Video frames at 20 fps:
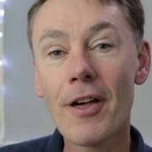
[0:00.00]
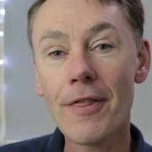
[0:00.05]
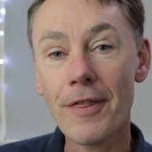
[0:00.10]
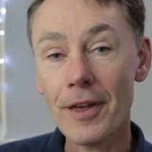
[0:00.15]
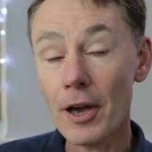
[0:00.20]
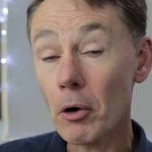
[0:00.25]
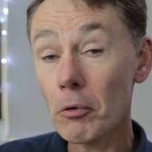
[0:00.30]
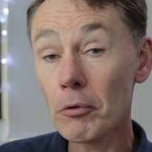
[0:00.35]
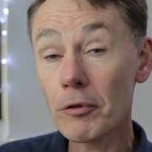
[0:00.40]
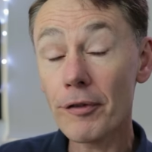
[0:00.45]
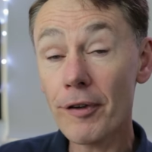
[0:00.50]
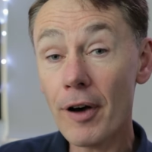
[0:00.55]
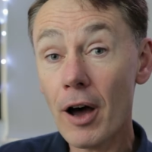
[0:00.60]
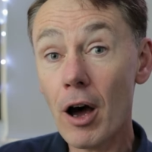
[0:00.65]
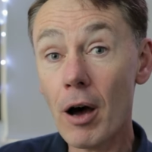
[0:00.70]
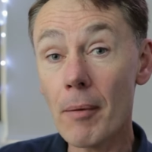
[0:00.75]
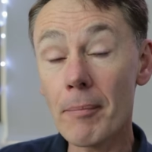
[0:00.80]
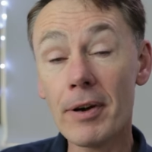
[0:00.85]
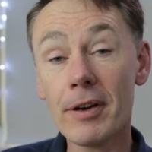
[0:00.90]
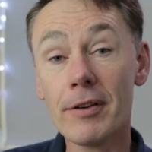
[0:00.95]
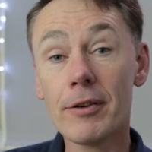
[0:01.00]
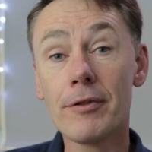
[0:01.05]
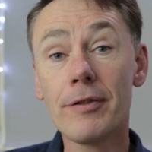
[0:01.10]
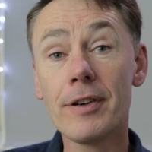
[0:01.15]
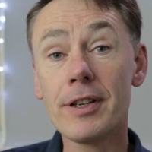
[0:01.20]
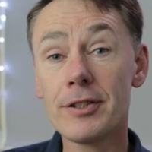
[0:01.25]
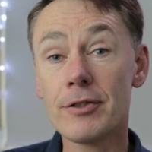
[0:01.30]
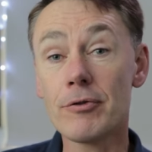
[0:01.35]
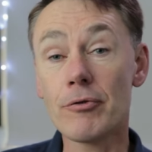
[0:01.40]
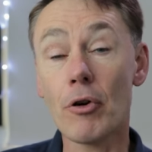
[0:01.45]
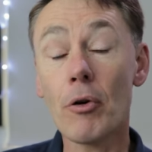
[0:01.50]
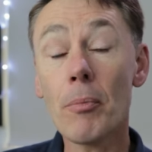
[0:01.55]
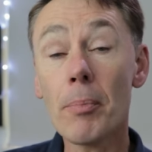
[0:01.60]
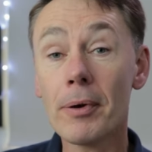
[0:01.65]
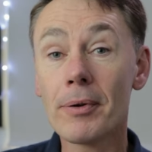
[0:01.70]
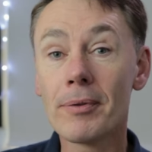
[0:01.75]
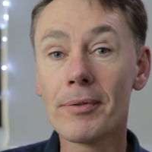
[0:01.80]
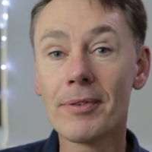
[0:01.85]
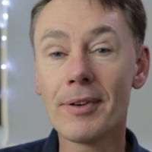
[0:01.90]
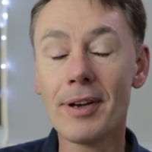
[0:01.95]
the old farm at Kvistrup
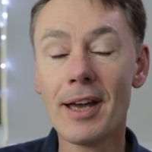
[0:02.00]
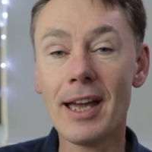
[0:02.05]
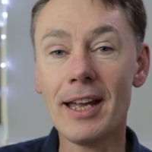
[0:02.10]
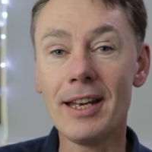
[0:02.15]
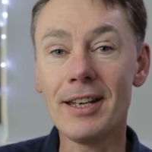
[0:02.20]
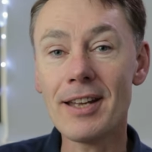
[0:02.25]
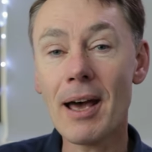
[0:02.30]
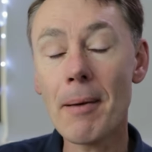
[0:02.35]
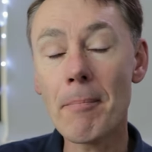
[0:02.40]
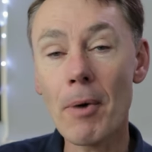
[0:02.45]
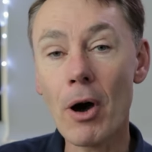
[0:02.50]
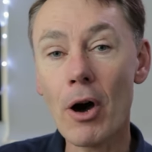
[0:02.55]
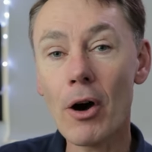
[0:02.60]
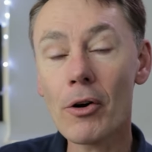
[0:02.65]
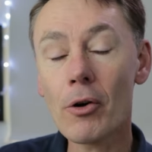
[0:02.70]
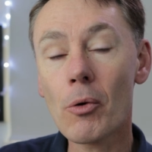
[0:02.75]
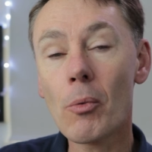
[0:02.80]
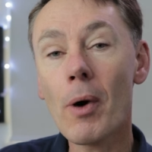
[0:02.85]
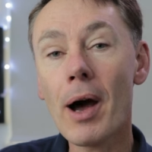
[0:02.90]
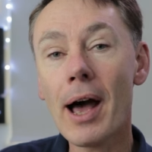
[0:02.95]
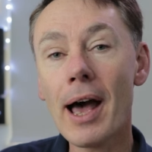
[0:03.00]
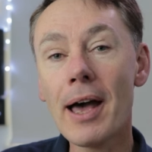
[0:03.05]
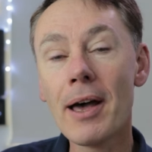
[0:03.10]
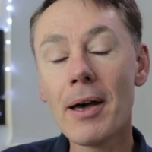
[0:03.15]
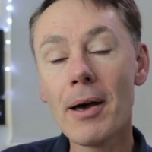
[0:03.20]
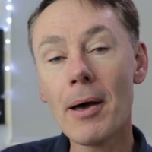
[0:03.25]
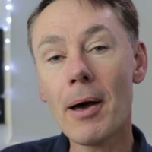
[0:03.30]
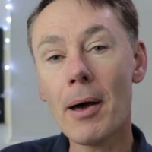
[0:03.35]
in Denmark, where